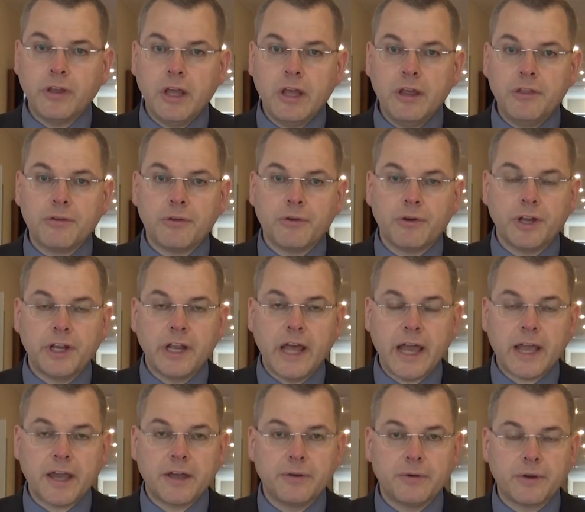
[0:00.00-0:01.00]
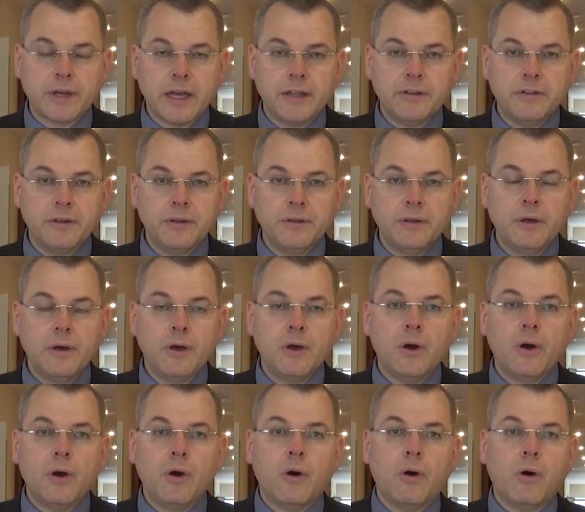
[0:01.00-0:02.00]
either an echinocandin
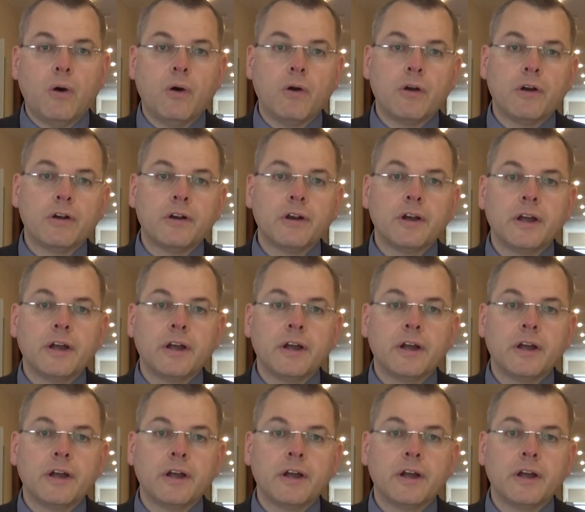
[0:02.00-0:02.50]
or